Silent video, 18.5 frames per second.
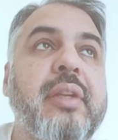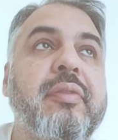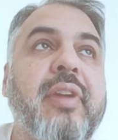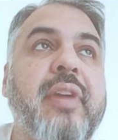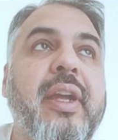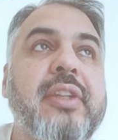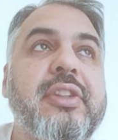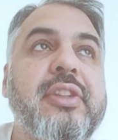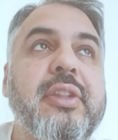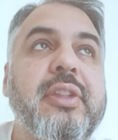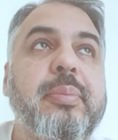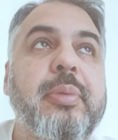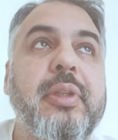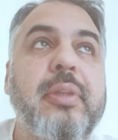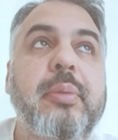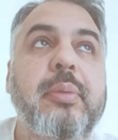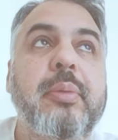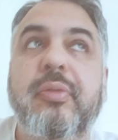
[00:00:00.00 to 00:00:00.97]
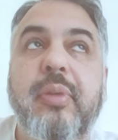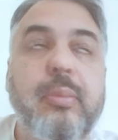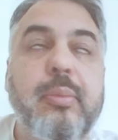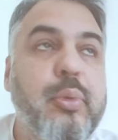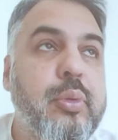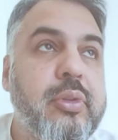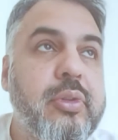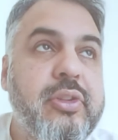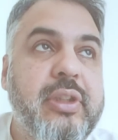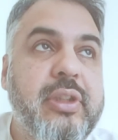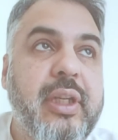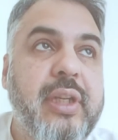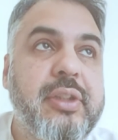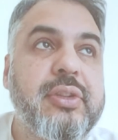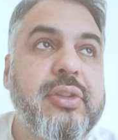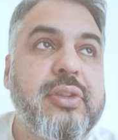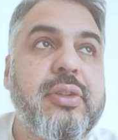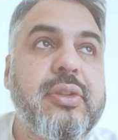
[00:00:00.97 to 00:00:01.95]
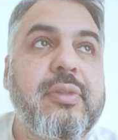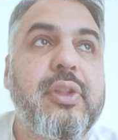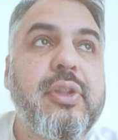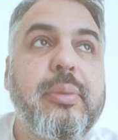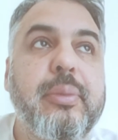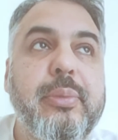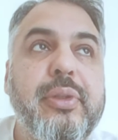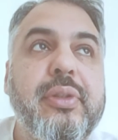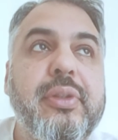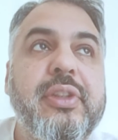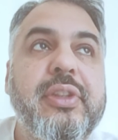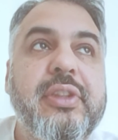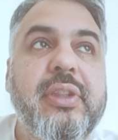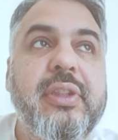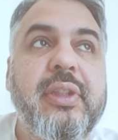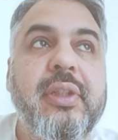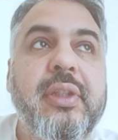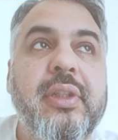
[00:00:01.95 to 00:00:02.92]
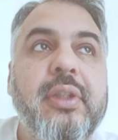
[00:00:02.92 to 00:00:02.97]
invited people from all sections of the community